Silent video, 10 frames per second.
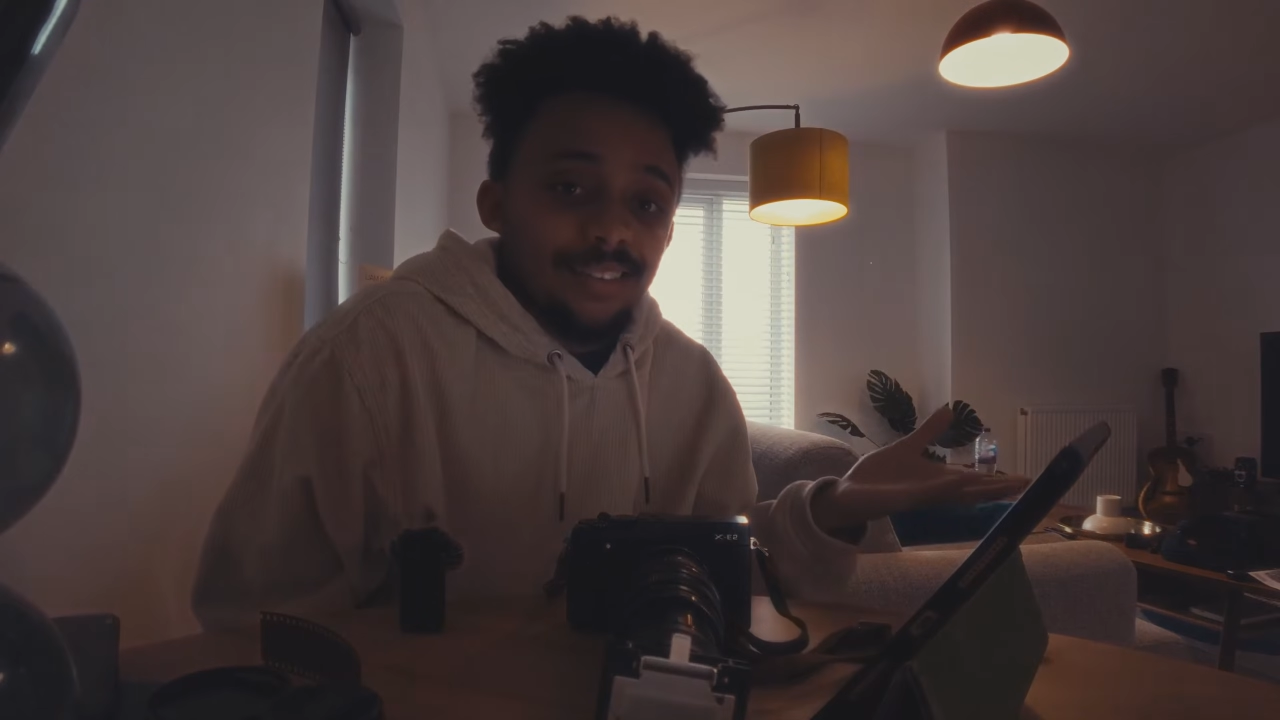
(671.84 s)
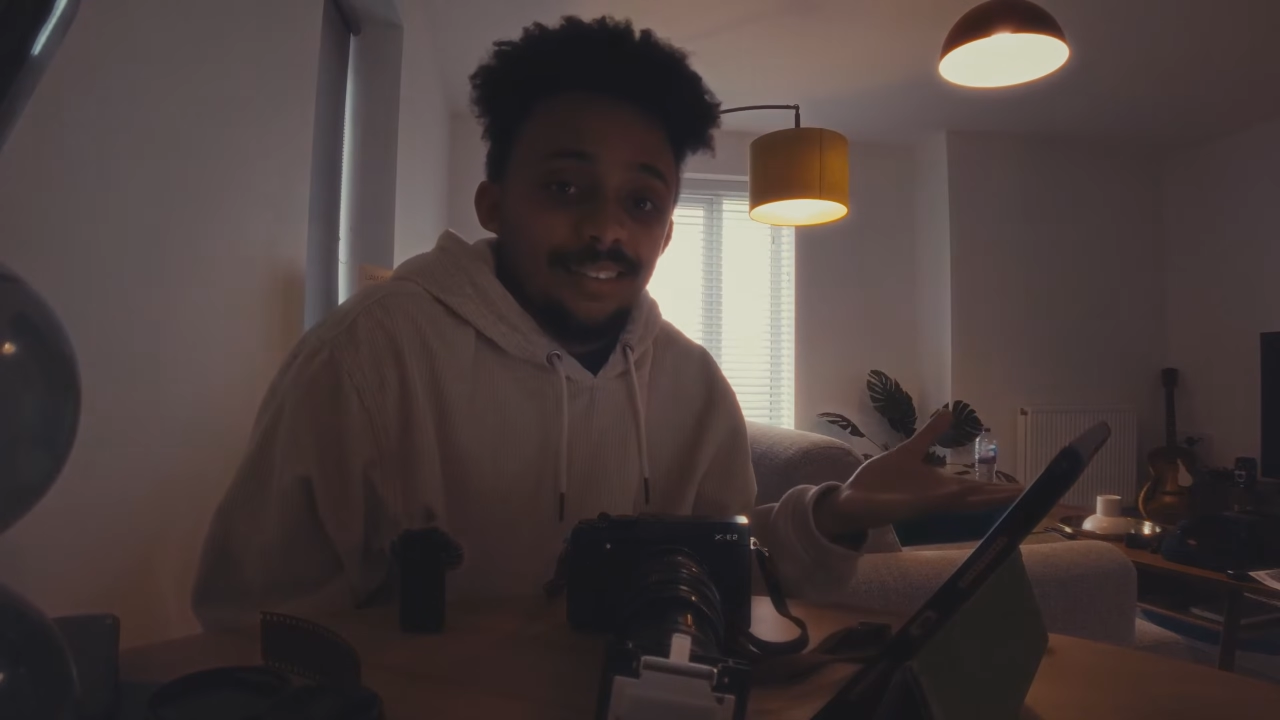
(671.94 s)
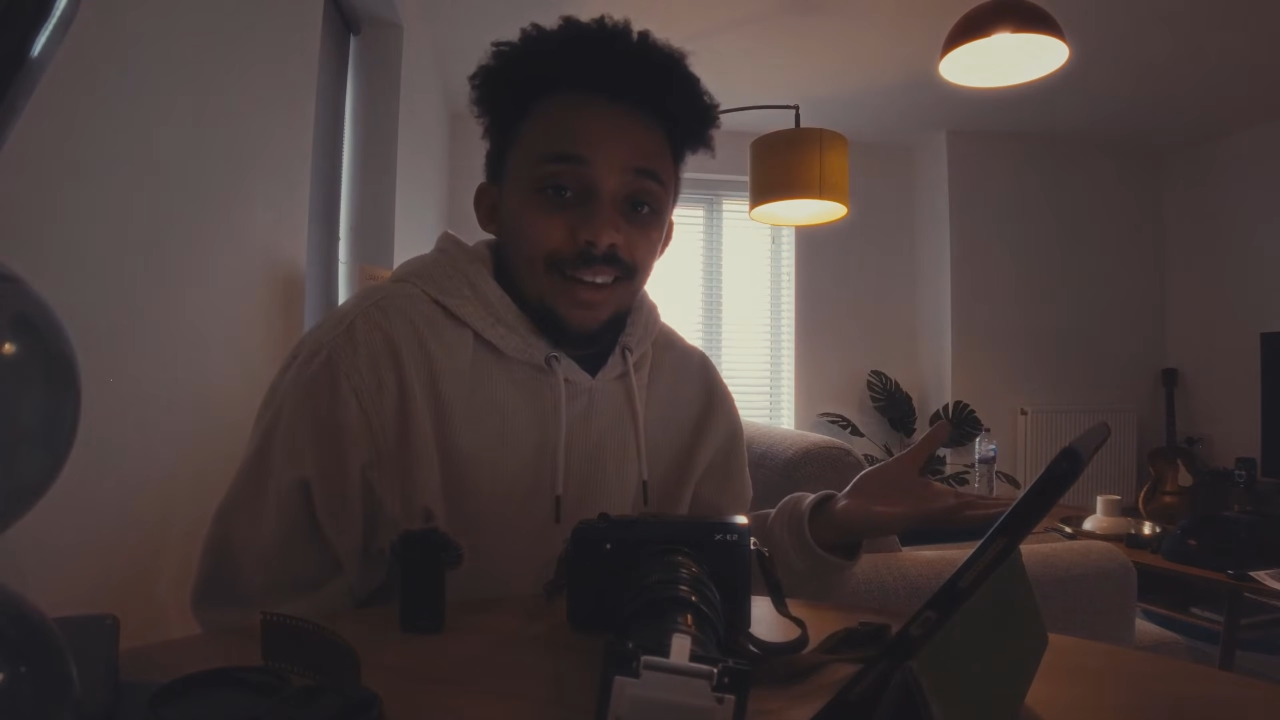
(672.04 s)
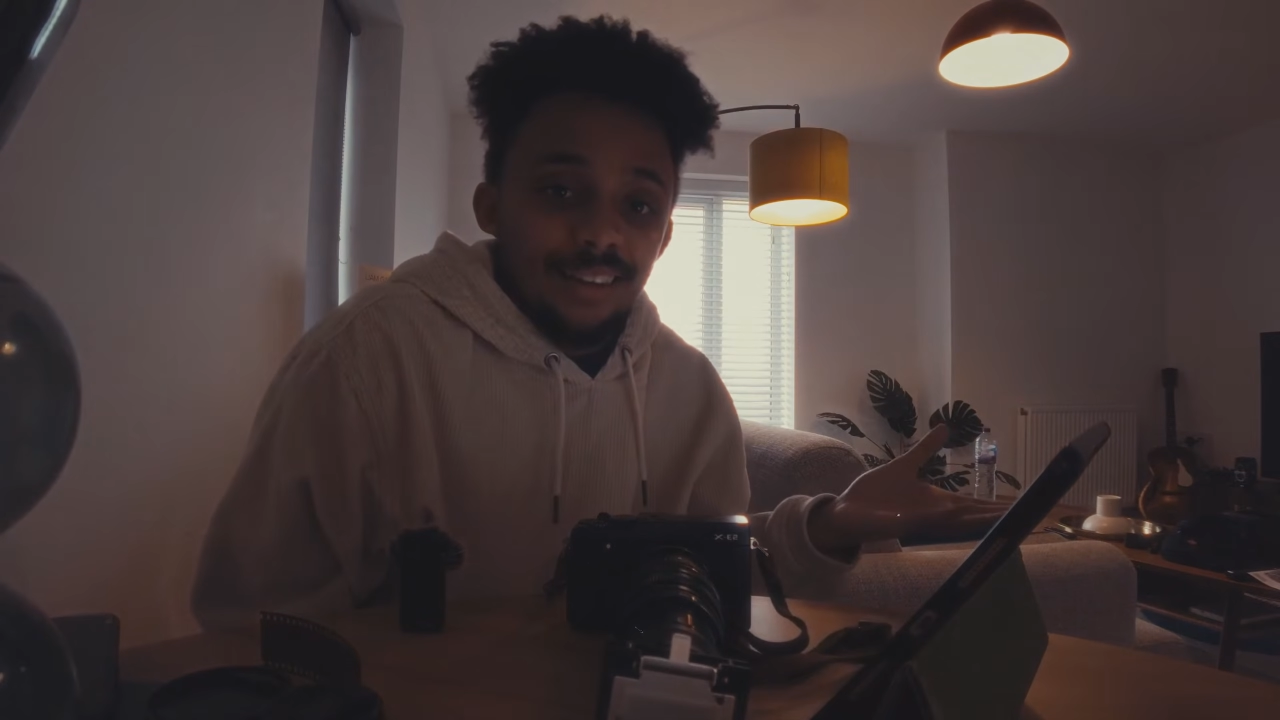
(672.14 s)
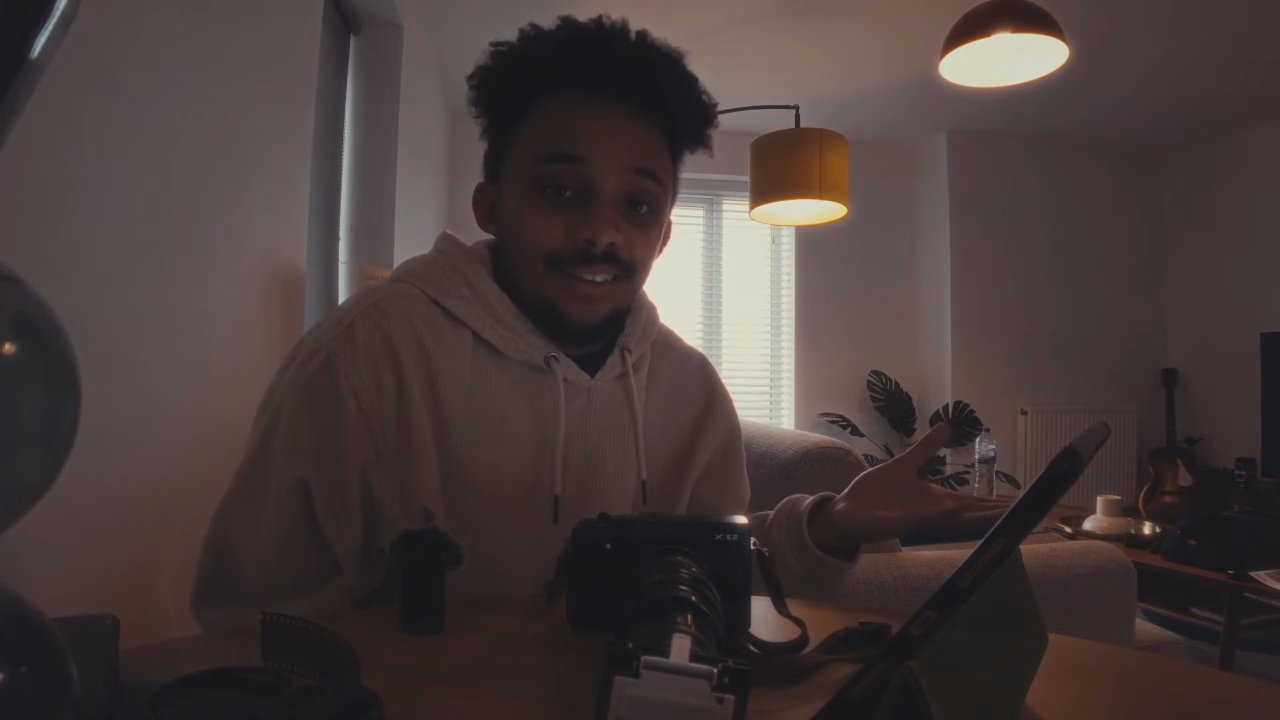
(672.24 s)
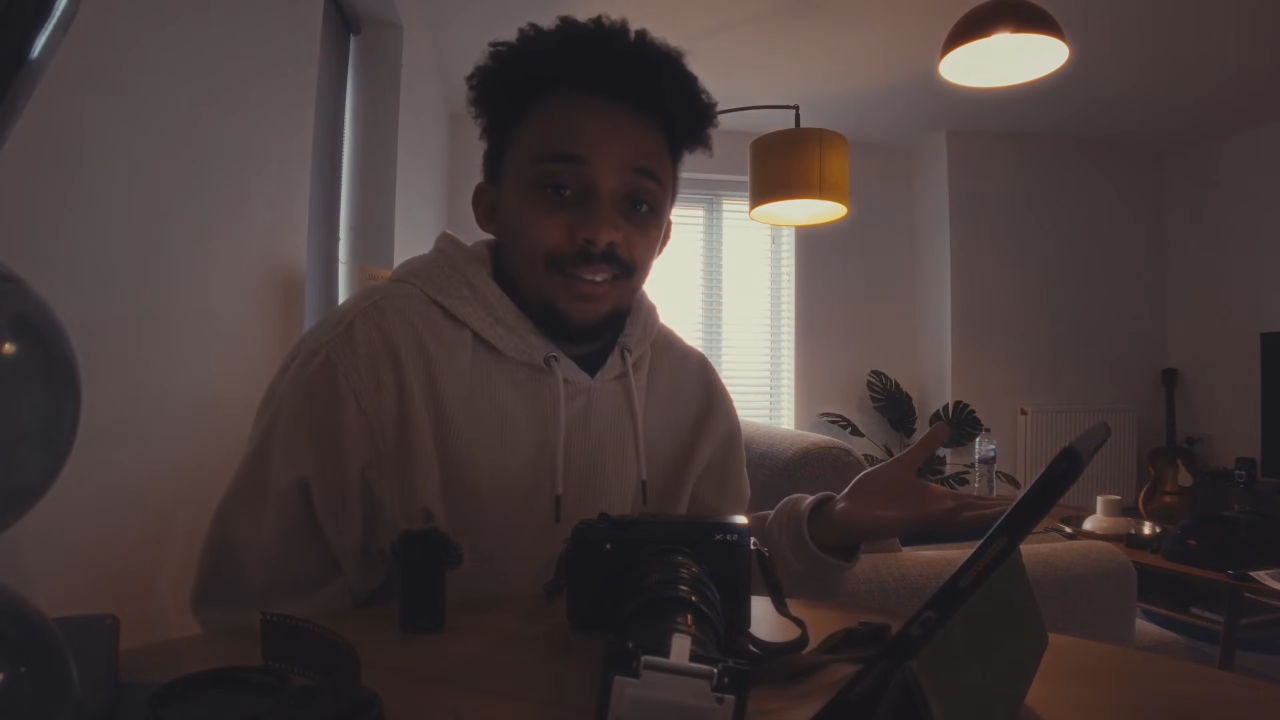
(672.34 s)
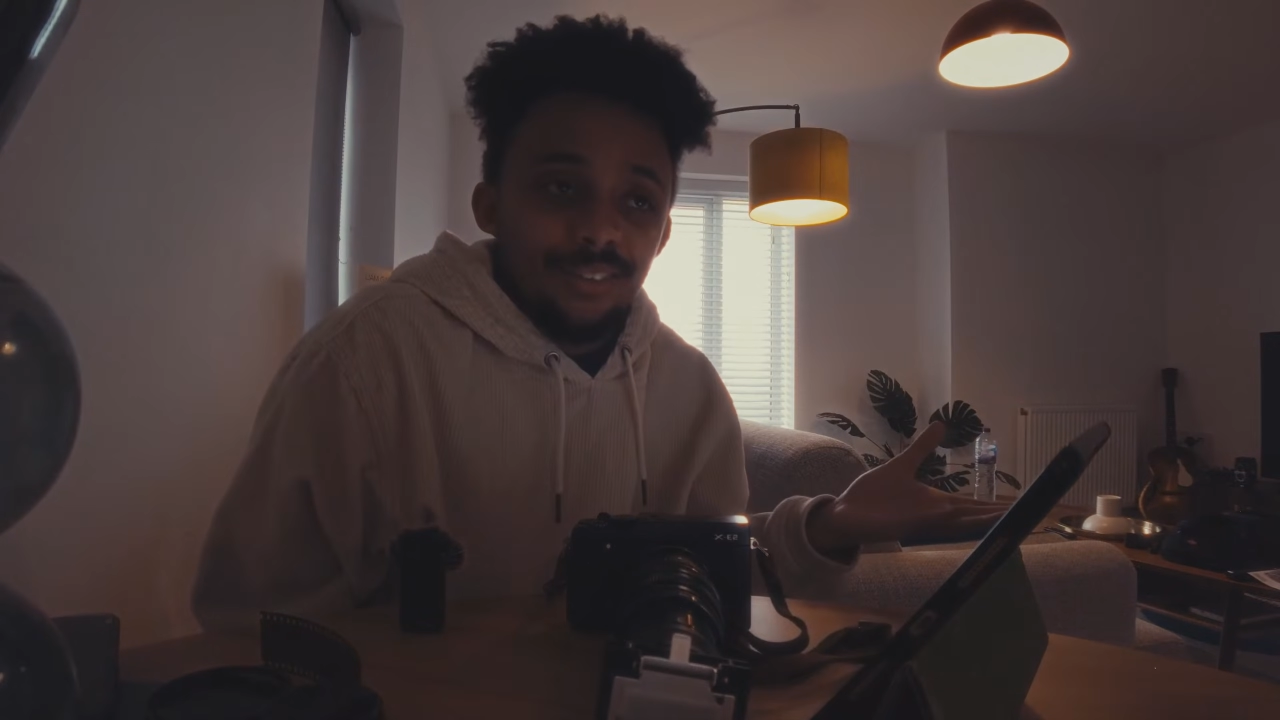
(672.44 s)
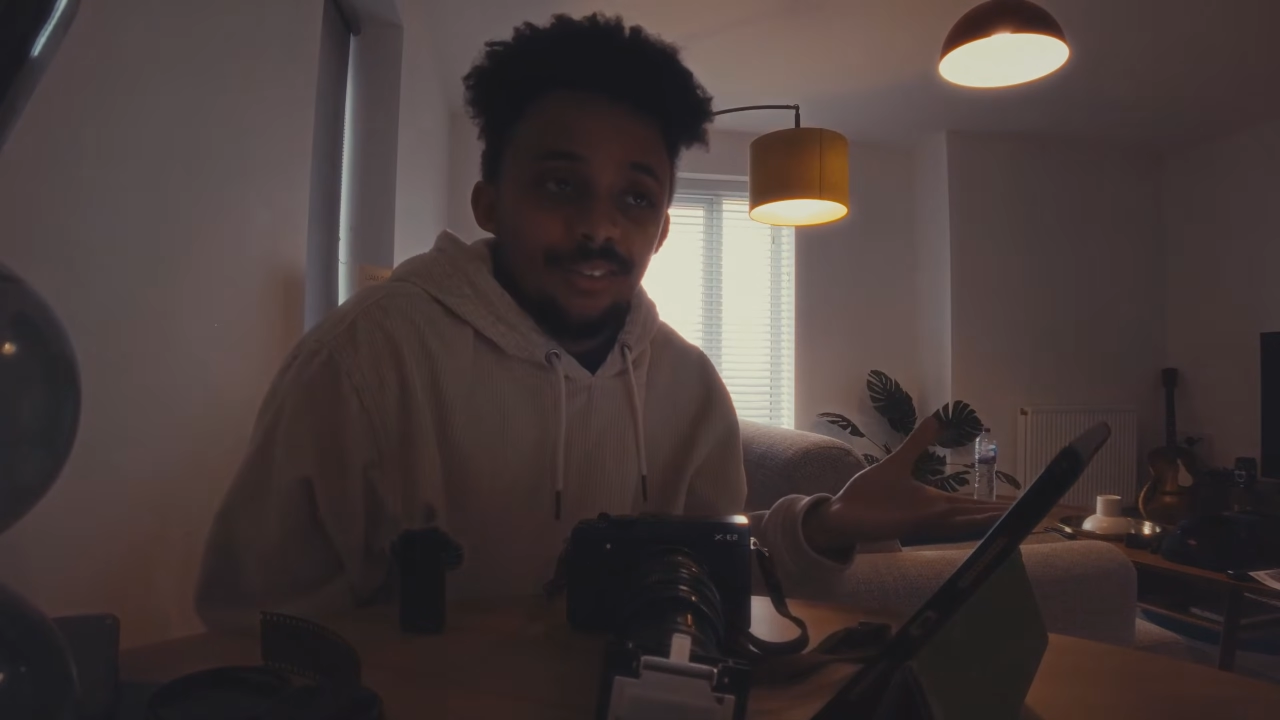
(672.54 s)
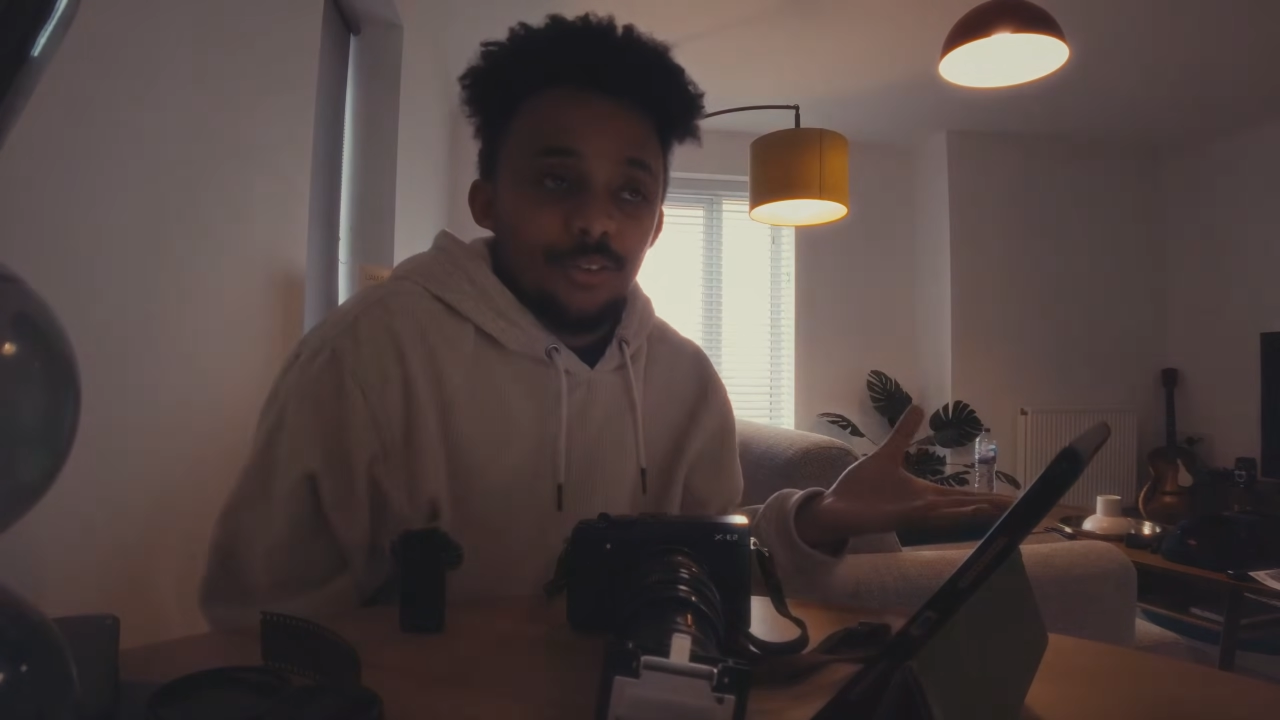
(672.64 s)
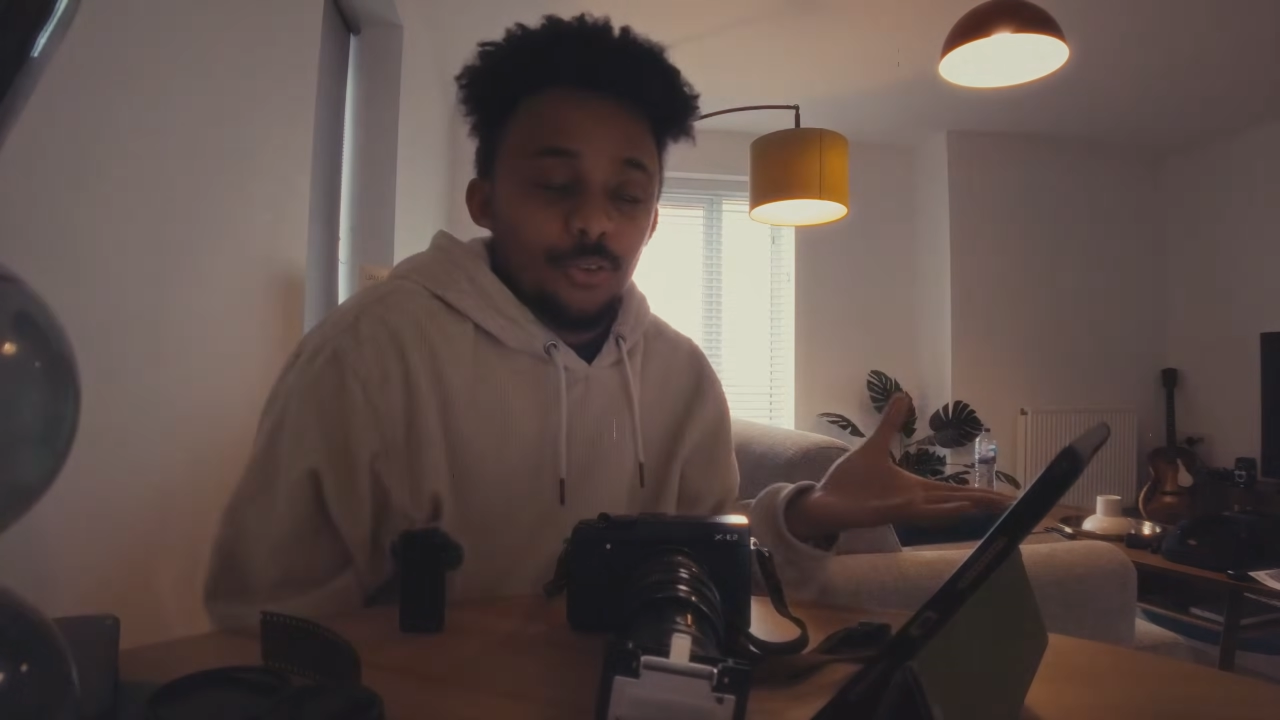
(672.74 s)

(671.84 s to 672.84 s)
then you're